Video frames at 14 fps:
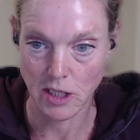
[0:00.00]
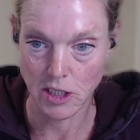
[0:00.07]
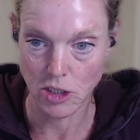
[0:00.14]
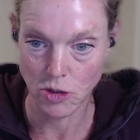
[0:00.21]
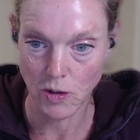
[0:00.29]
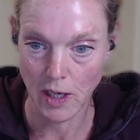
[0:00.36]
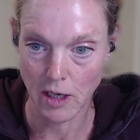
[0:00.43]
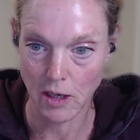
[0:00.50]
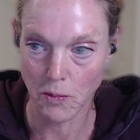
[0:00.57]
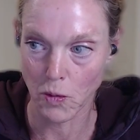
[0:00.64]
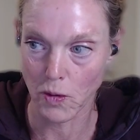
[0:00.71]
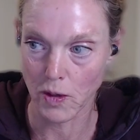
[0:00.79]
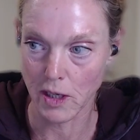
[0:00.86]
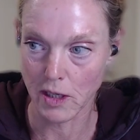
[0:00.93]
They do help
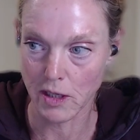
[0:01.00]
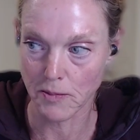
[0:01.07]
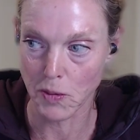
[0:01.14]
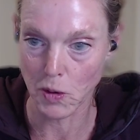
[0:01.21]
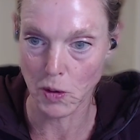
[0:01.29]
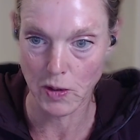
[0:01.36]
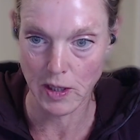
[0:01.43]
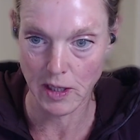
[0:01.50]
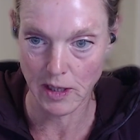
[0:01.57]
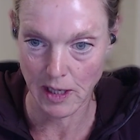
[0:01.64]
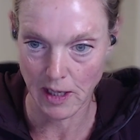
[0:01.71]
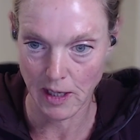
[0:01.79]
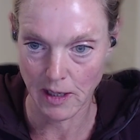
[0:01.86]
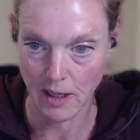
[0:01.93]
with building
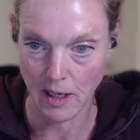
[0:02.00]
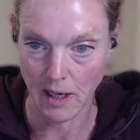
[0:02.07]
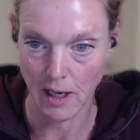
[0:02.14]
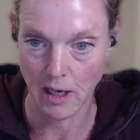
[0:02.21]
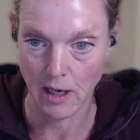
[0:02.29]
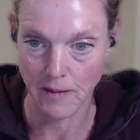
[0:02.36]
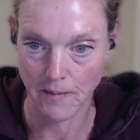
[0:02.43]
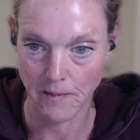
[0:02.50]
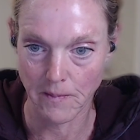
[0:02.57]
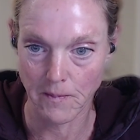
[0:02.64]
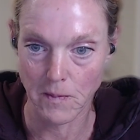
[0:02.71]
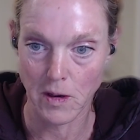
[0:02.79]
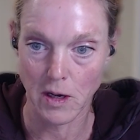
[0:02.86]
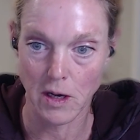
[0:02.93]
that
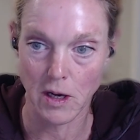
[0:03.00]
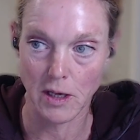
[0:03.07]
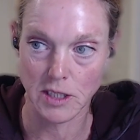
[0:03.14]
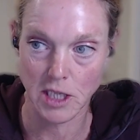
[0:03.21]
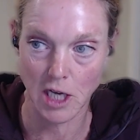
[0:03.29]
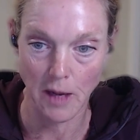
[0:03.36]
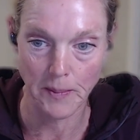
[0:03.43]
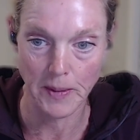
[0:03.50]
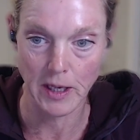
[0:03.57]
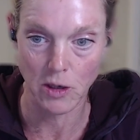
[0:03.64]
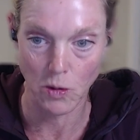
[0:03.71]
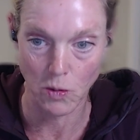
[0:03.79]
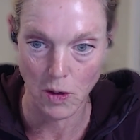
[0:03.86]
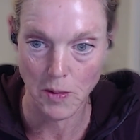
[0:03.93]
um, top
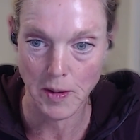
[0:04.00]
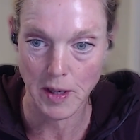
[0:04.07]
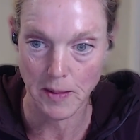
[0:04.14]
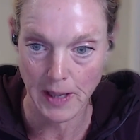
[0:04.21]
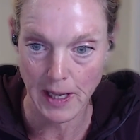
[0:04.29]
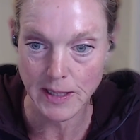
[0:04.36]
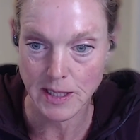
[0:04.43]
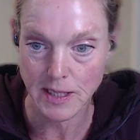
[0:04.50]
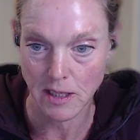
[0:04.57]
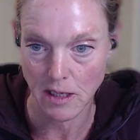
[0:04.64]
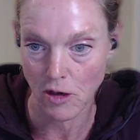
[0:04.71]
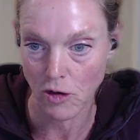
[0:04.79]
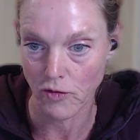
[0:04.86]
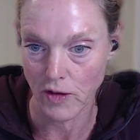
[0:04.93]
end aerobic
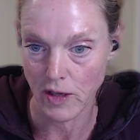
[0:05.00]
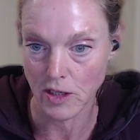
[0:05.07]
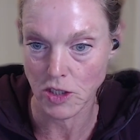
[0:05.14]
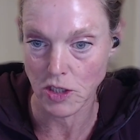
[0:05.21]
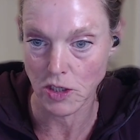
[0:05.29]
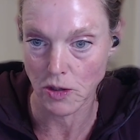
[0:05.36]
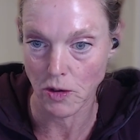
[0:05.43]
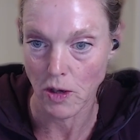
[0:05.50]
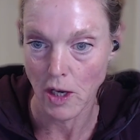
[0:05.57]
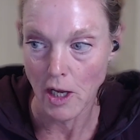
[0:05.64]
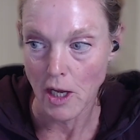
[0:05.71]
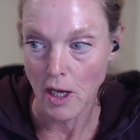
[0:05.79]
capacity or VO2.